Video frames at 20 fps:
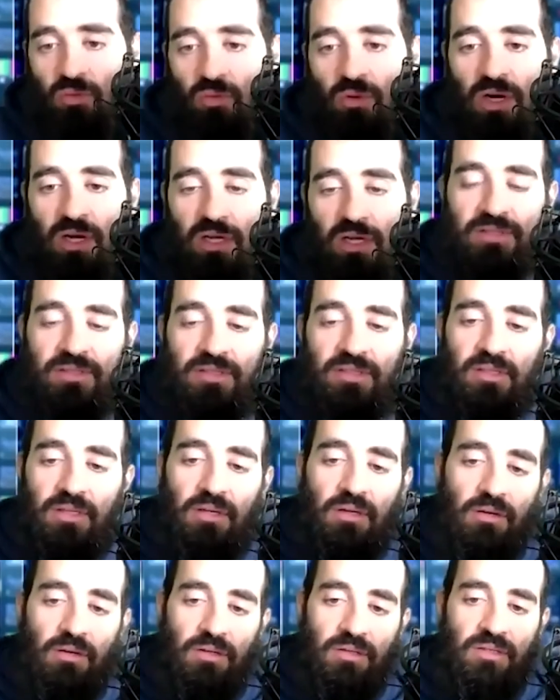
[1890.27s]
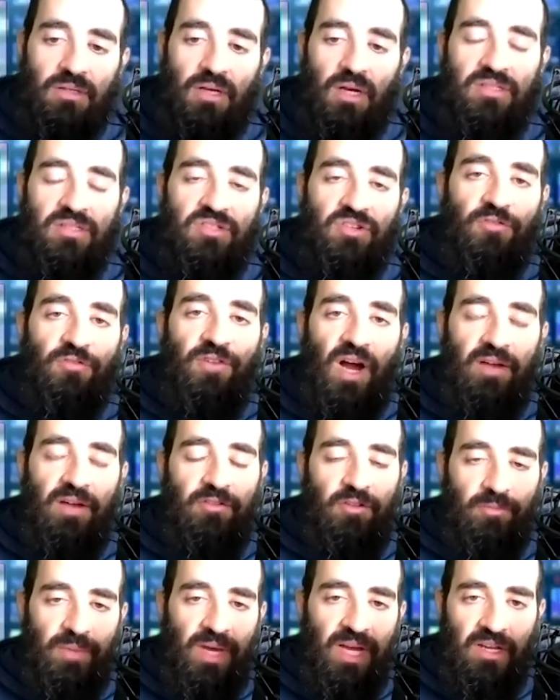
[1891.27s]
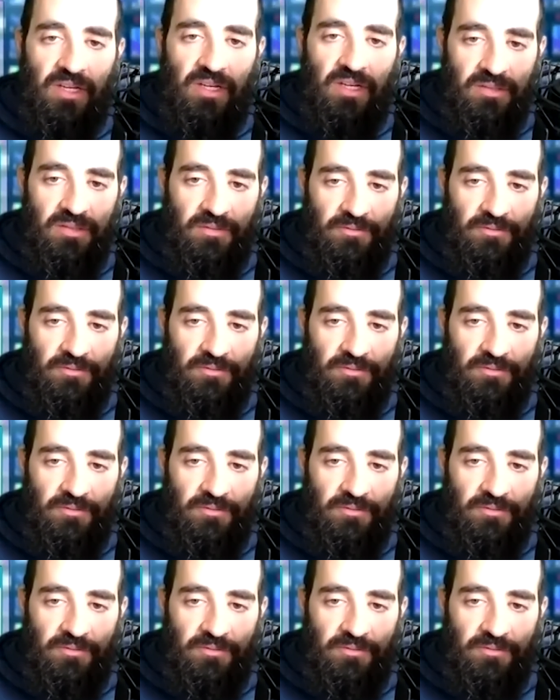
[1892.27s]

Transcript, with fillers: was a survival mechanism